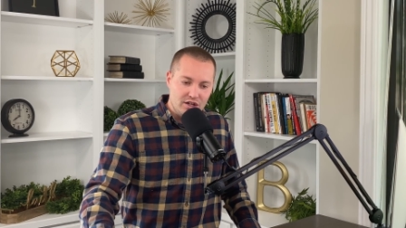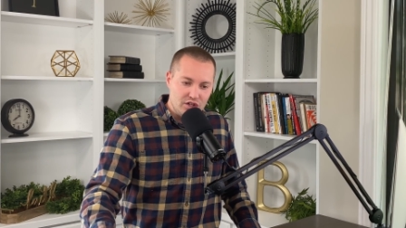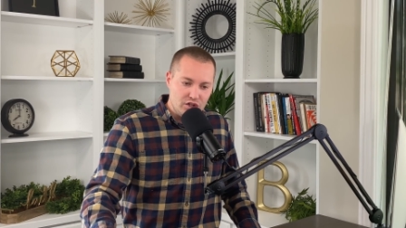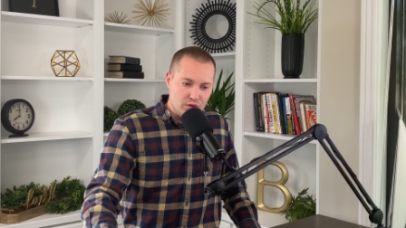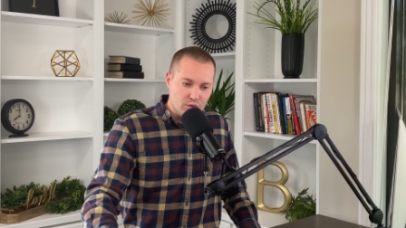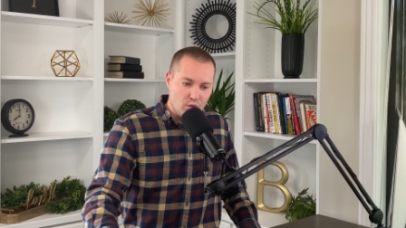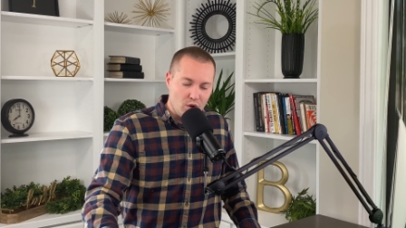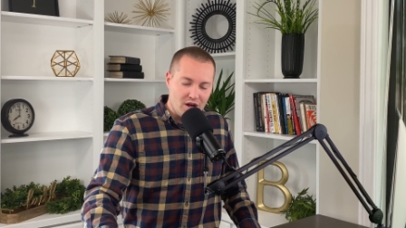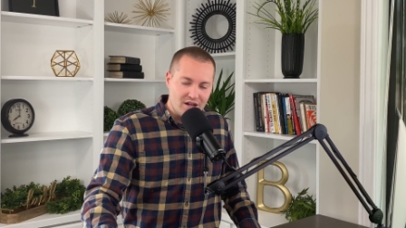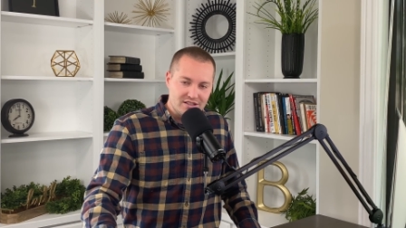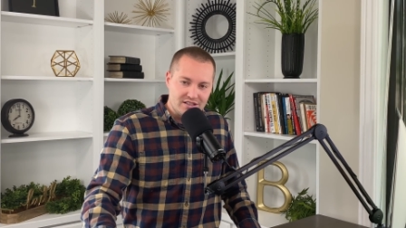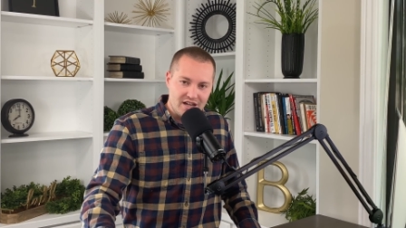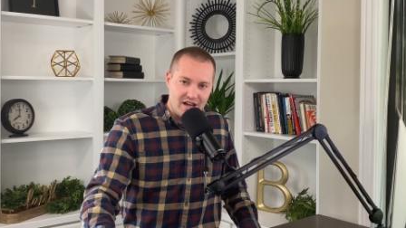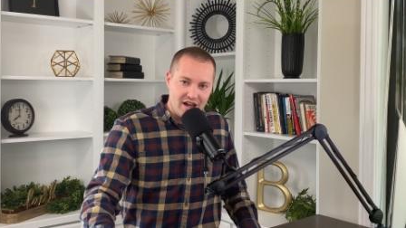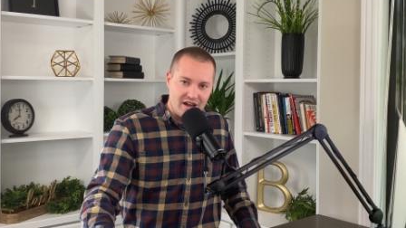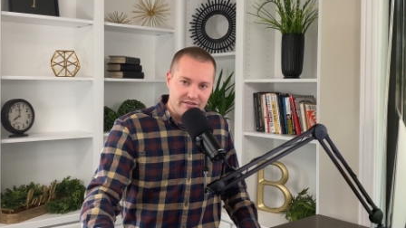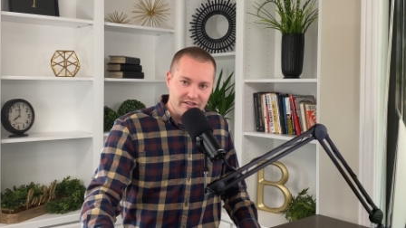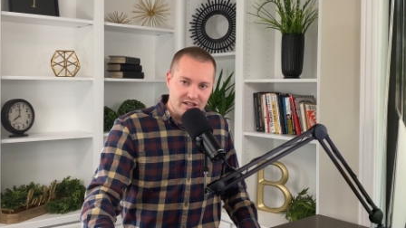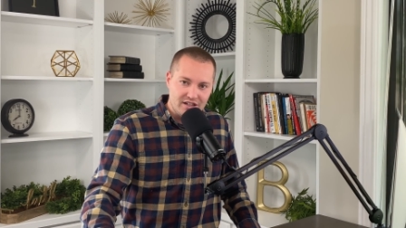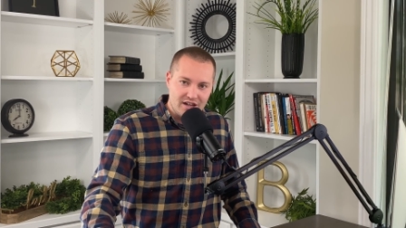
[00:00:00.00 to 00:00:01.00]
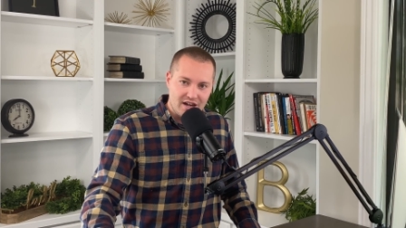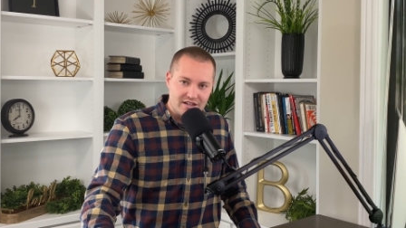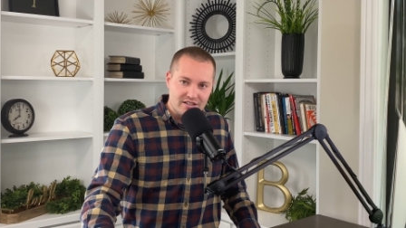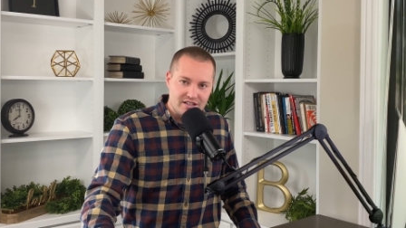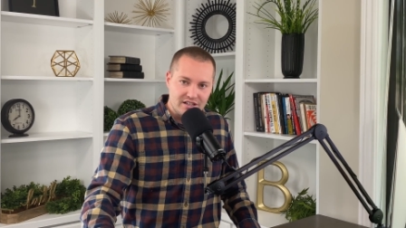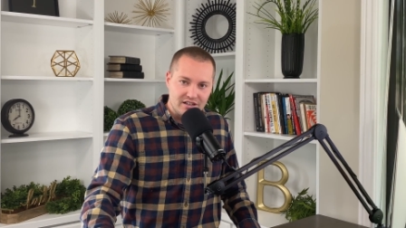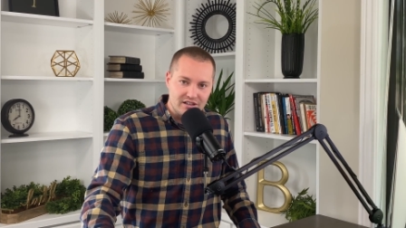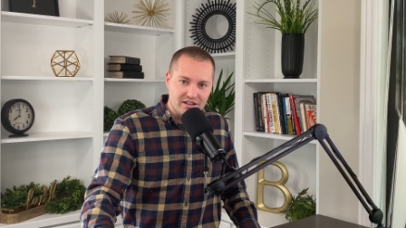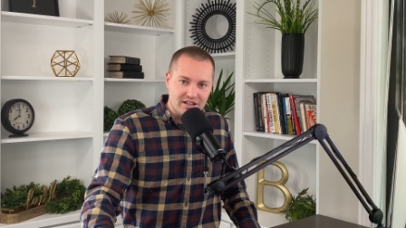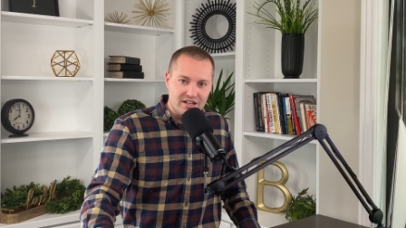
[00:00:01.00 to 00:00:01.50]
You want to have it nice
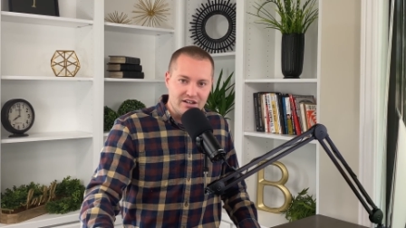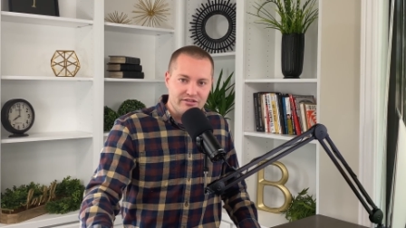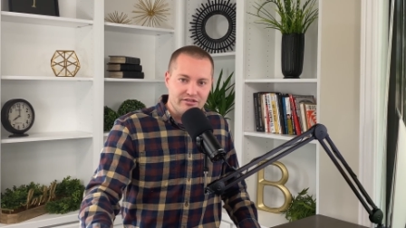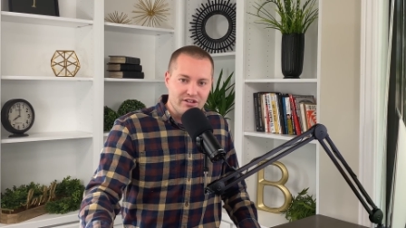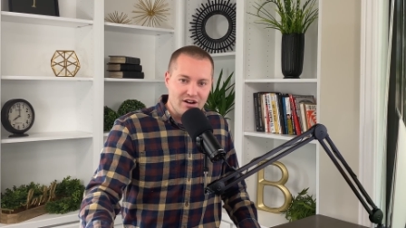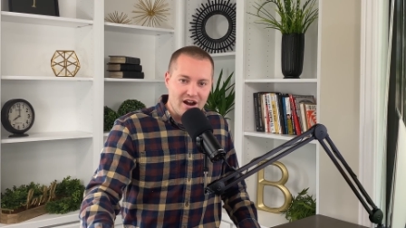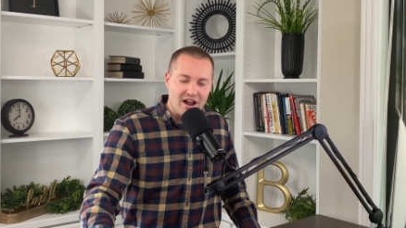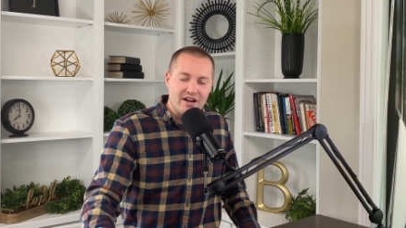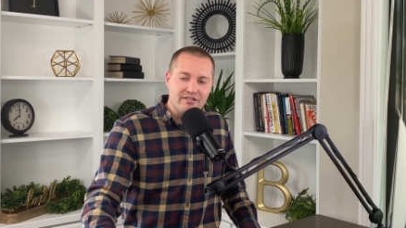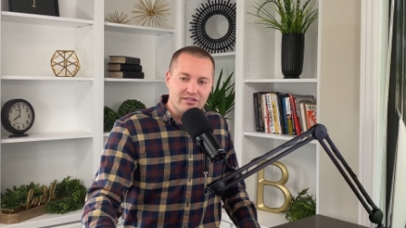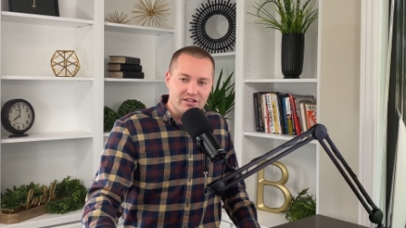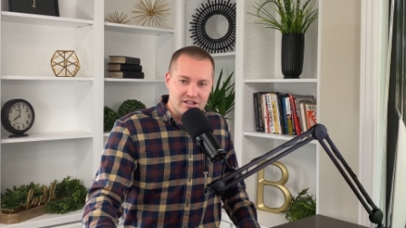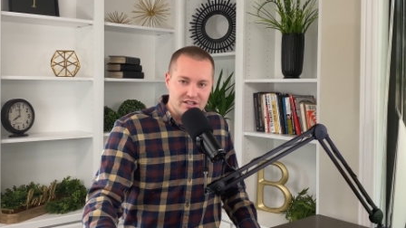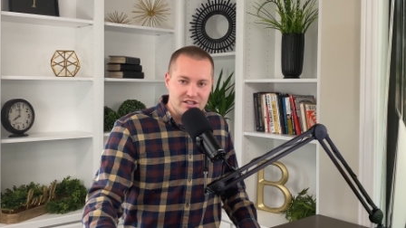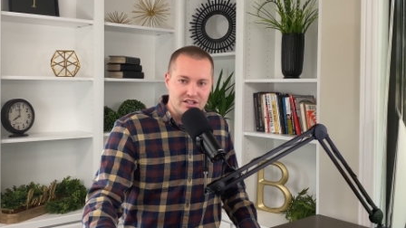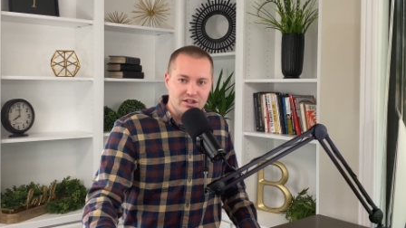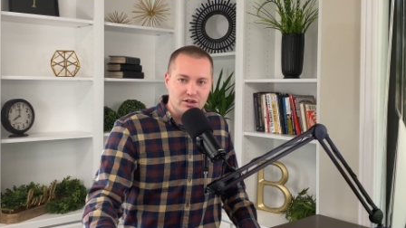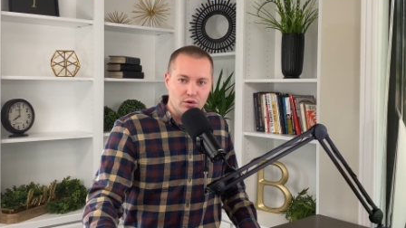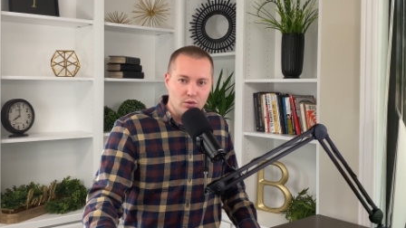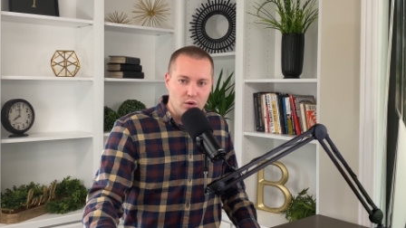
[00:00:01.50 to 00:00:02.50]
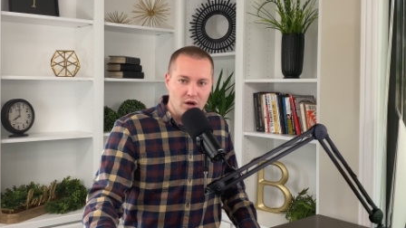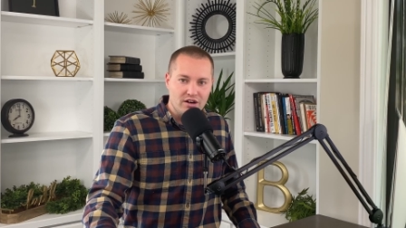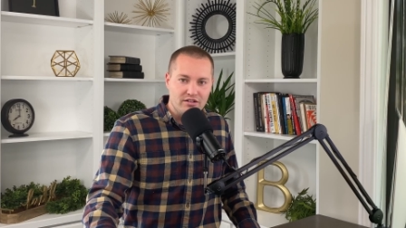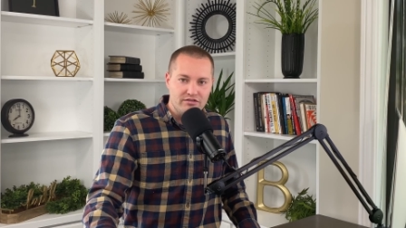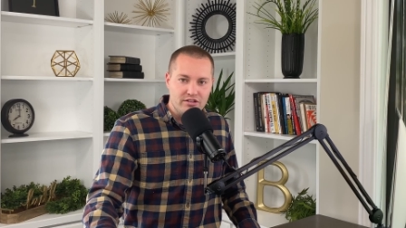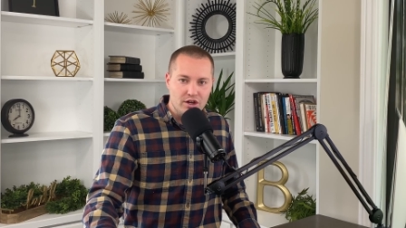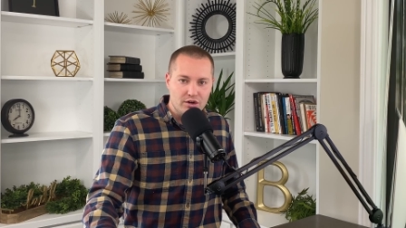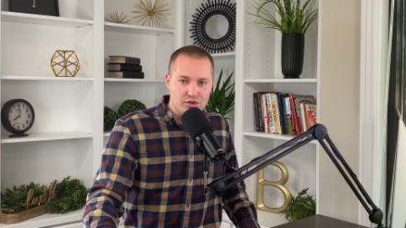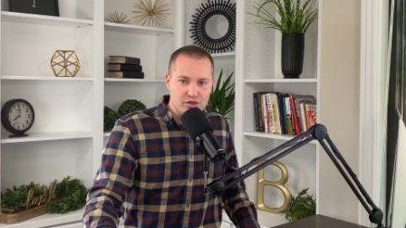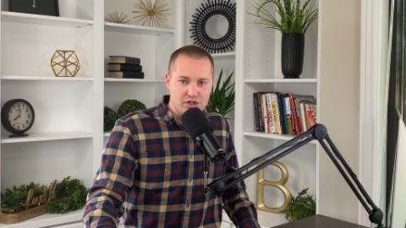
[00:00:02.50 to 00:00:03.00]
and clean for every single one
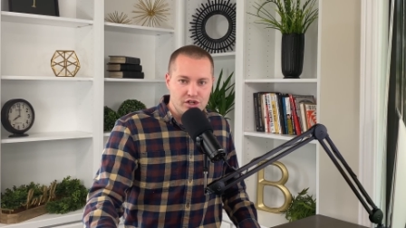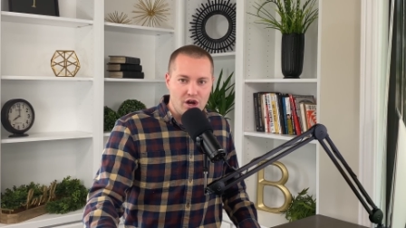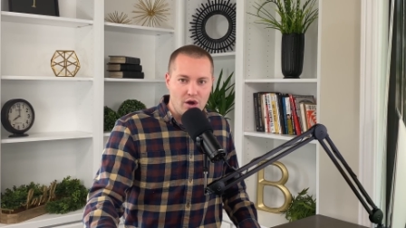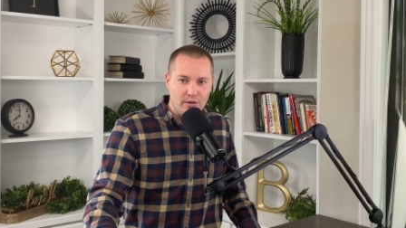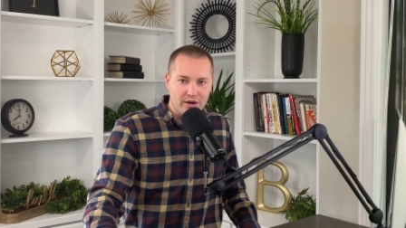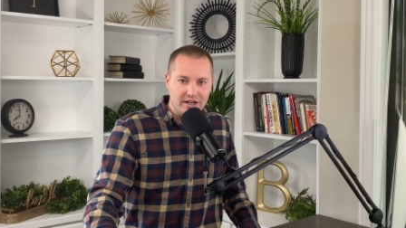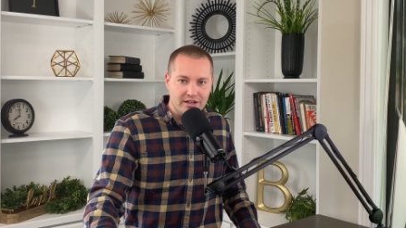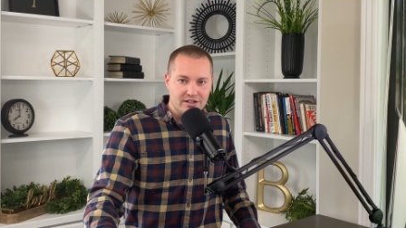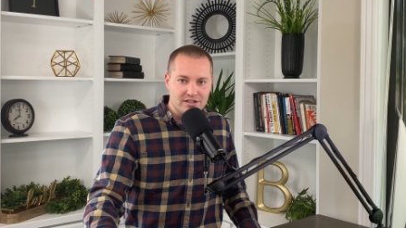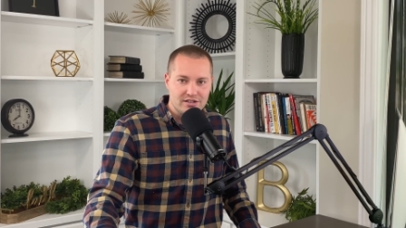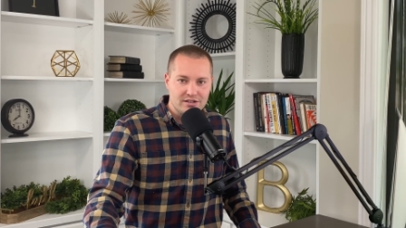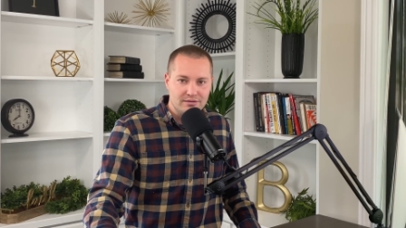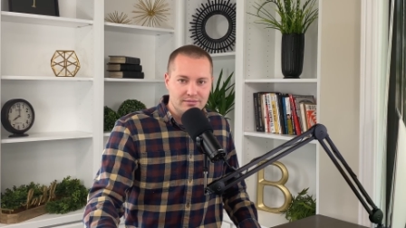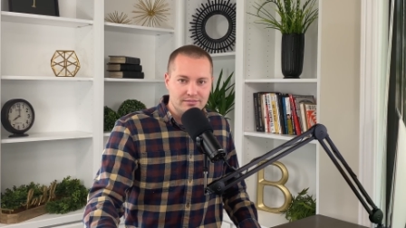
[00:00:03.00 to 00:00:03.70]
of those showings.